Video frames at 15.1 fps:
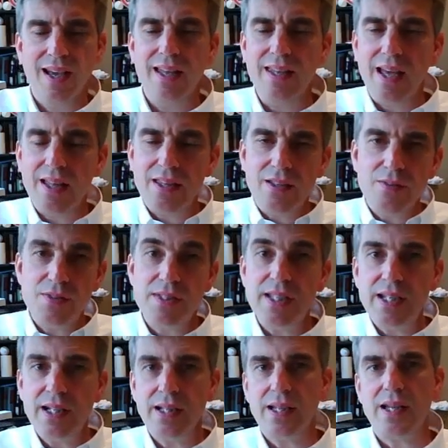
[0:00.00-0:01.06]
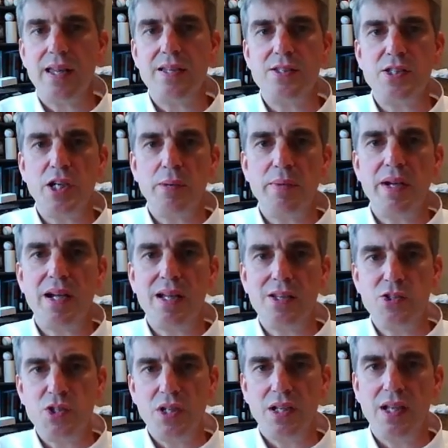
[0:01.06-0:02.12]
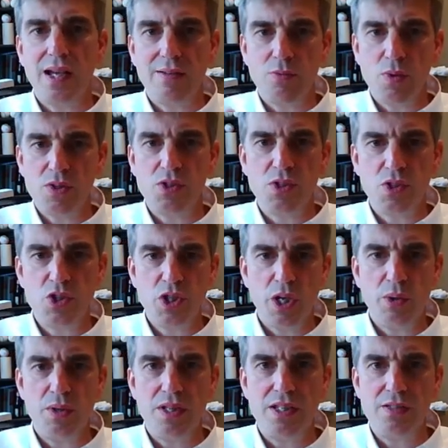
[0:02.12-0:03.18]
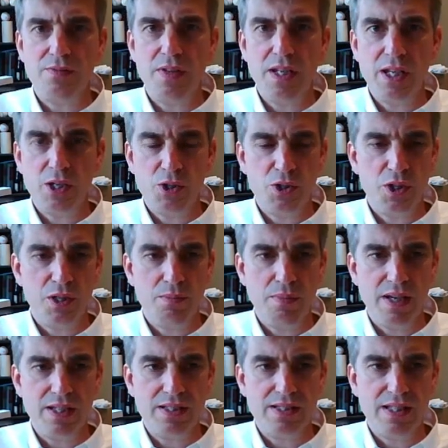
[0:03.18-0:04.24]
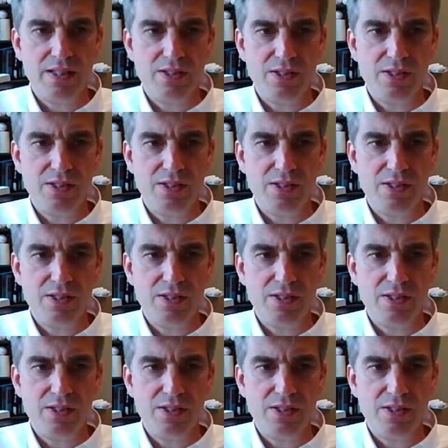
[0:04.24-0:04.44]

And now that you've seen a lot of this terminology, a lot of what's shown in this video should make